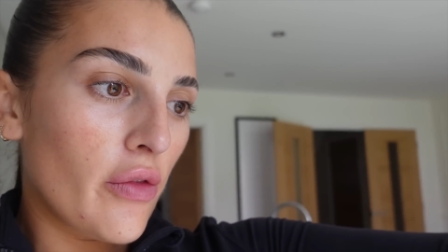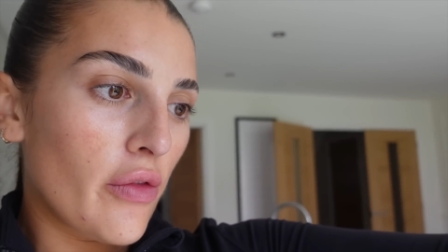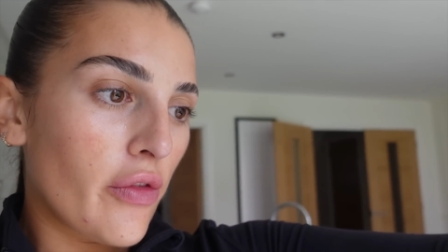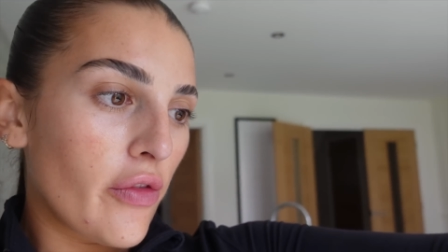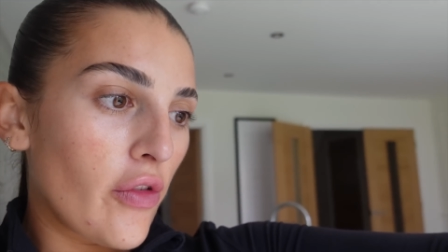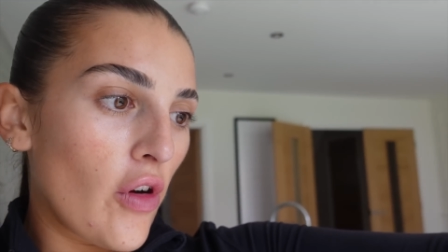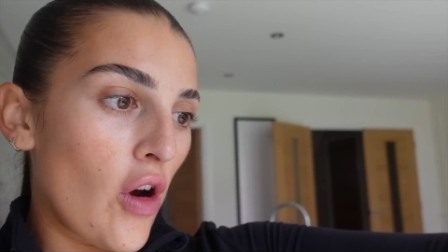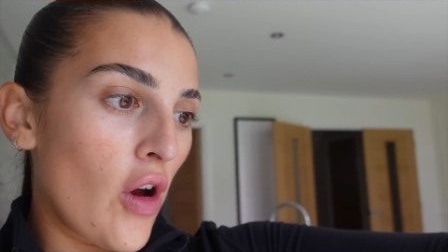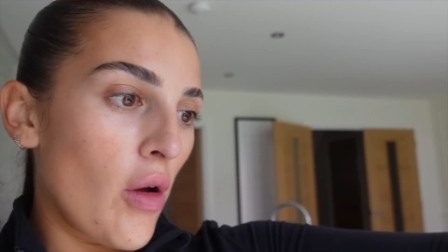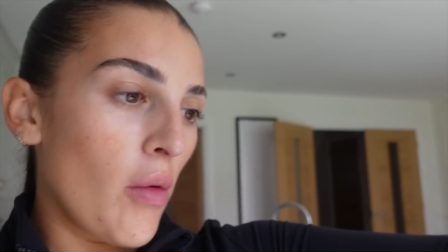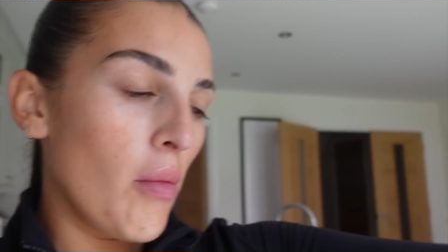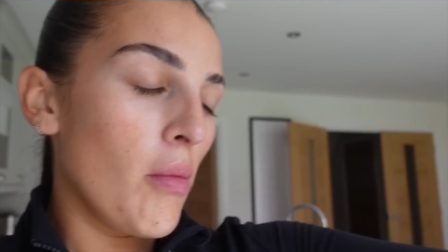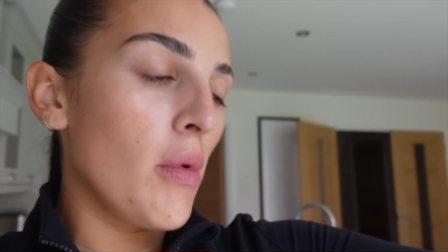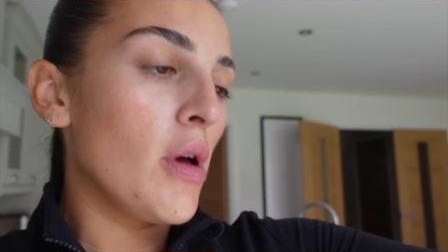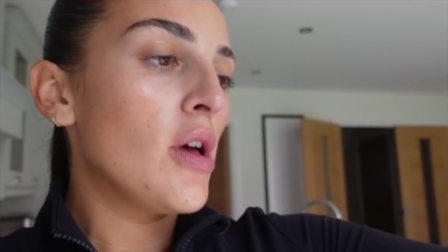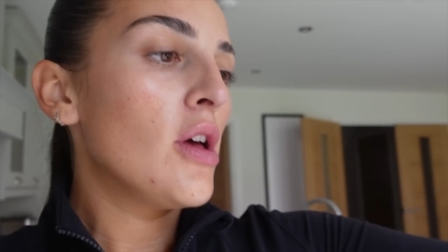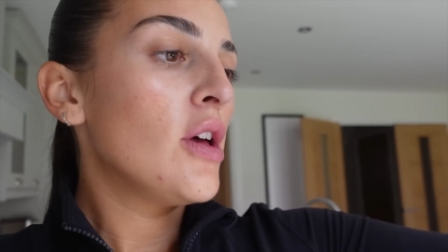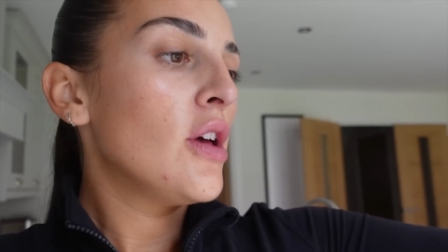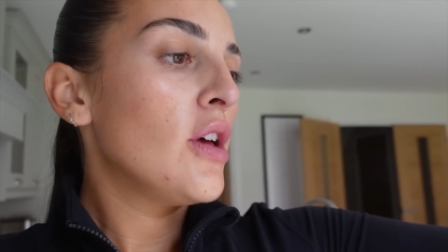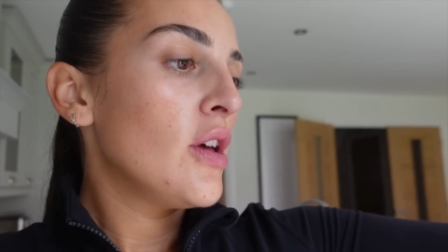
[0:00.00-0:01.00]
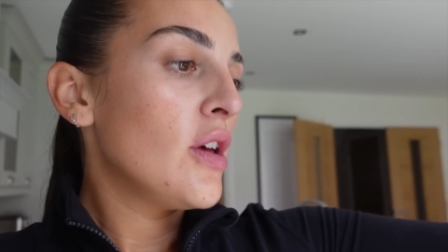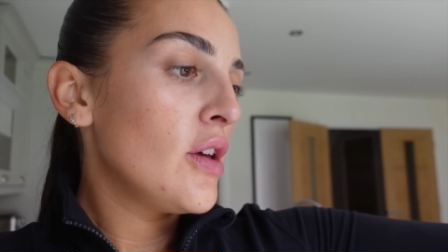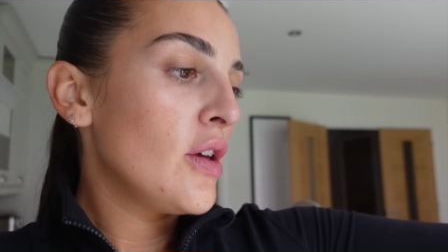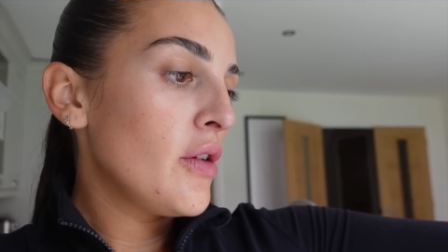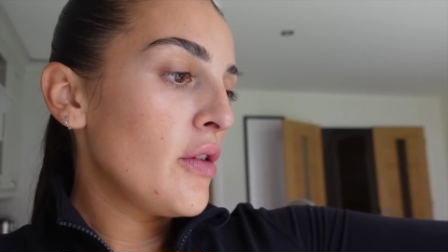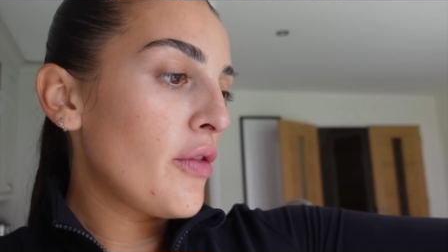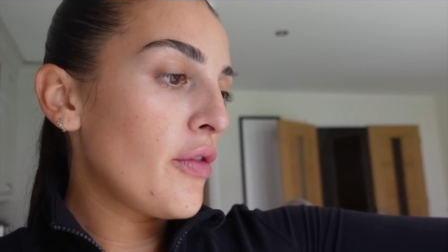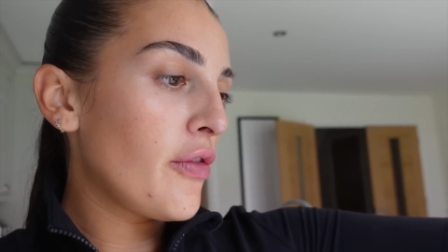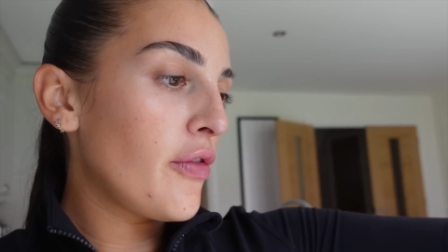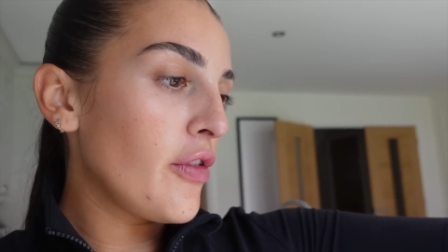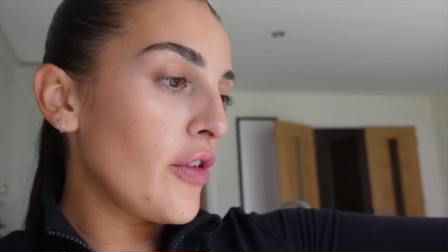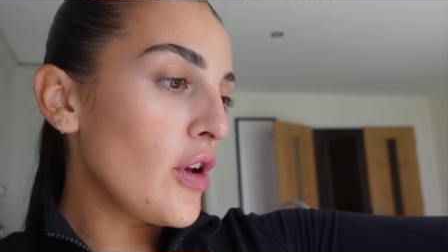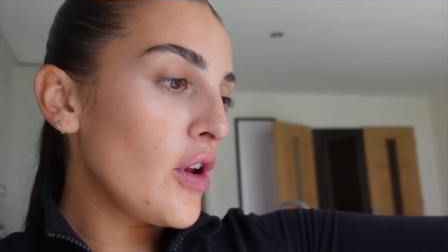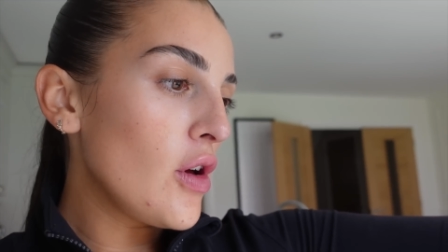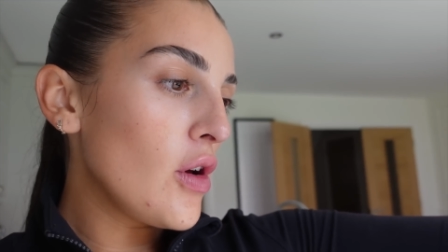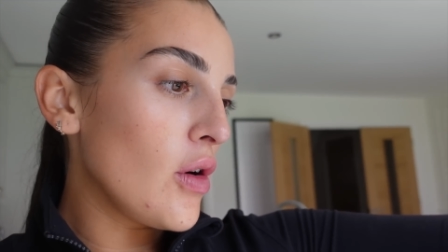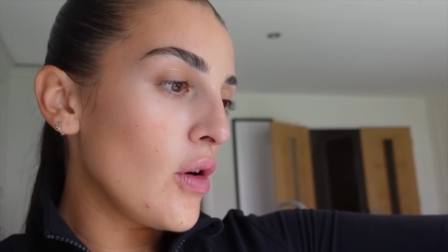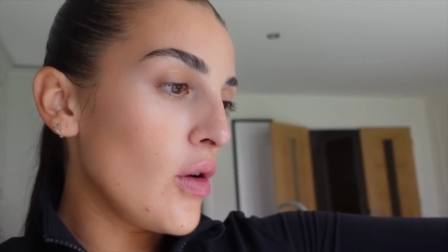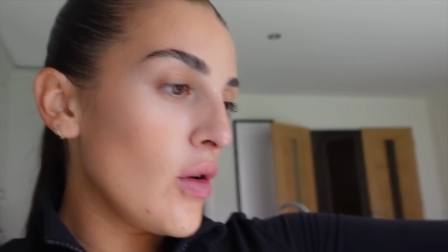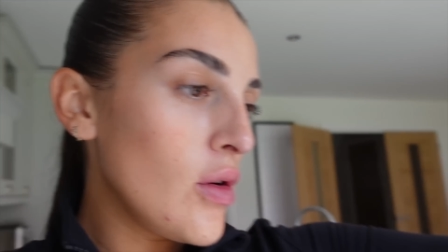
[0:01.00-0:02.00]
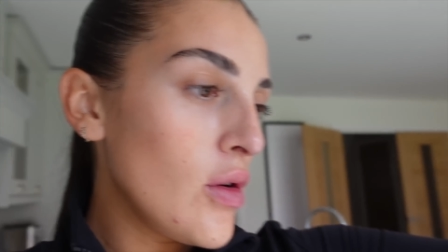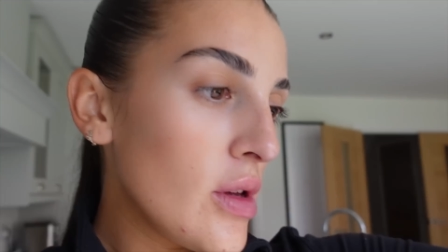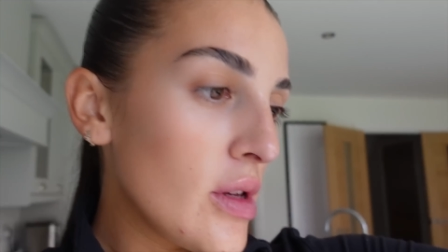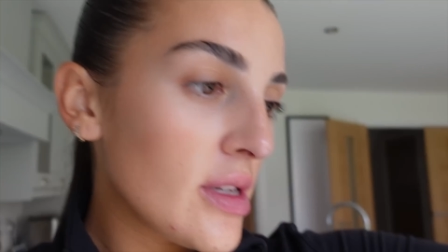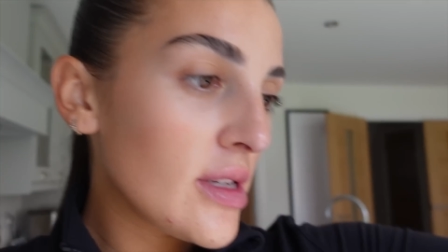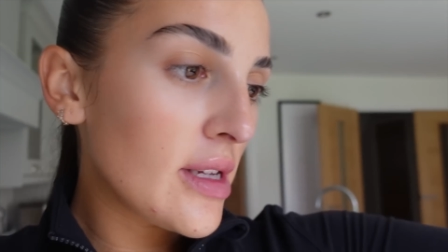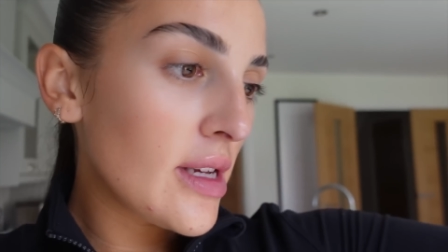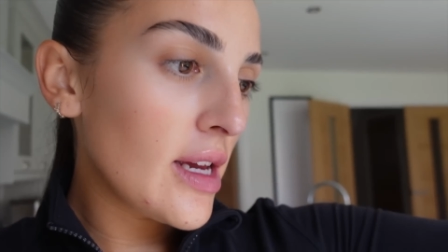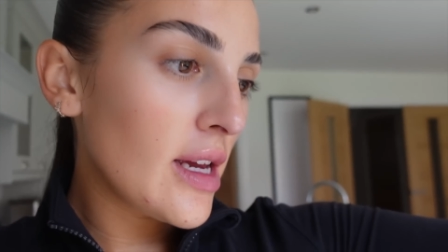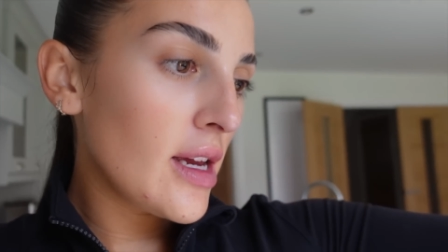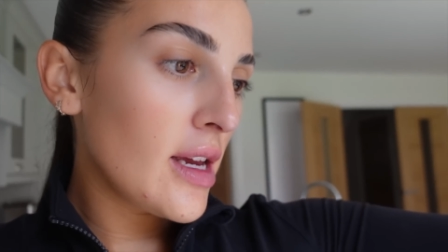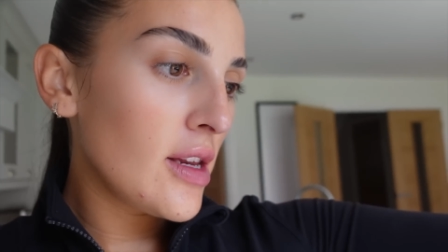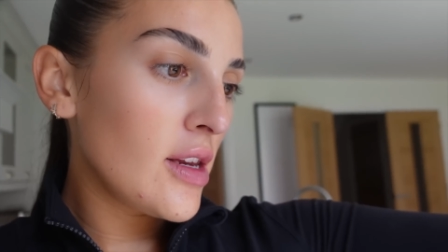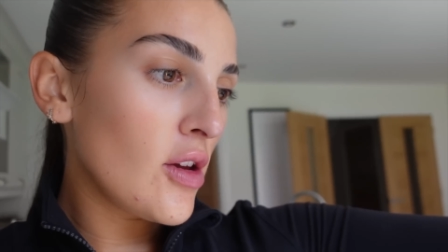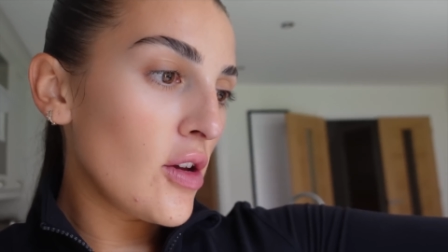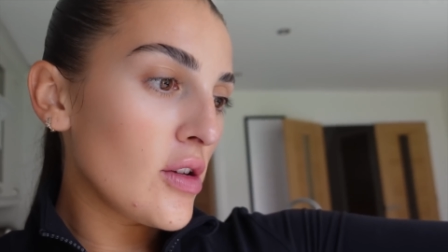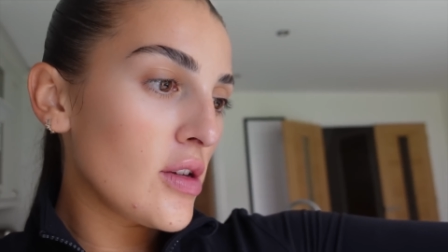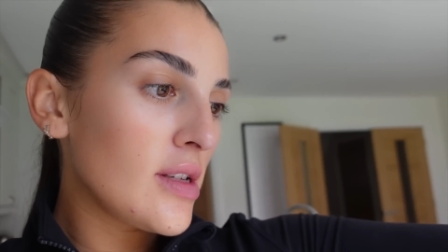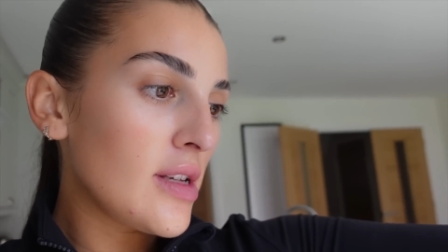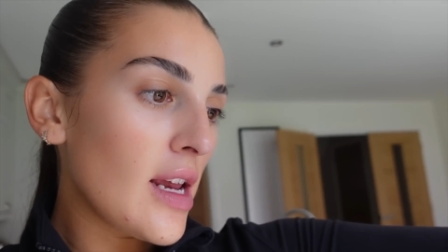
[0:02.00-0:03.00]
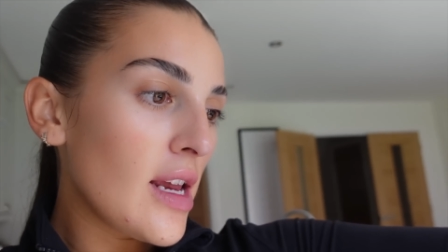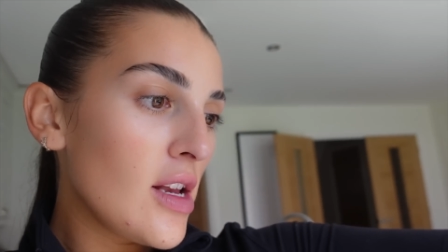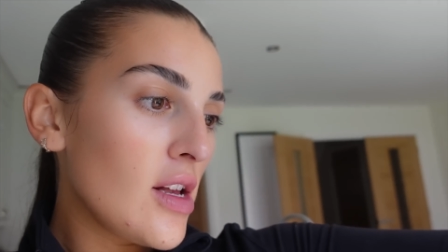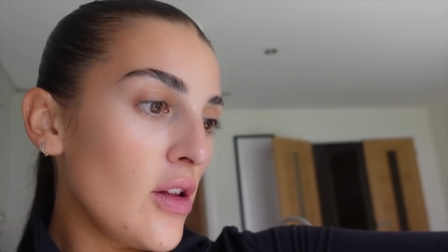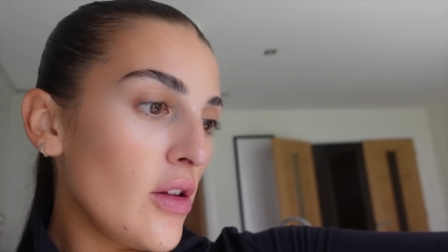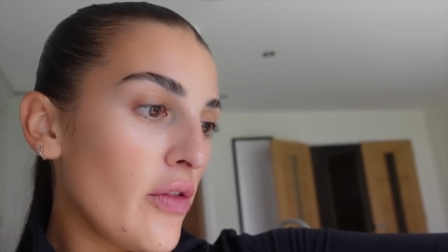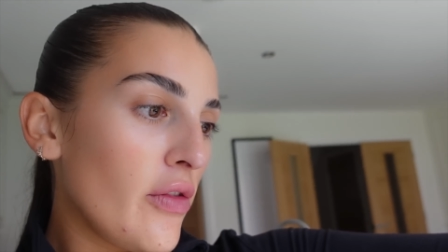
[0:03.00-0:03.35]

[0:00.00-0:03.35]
from Flo saying your cycle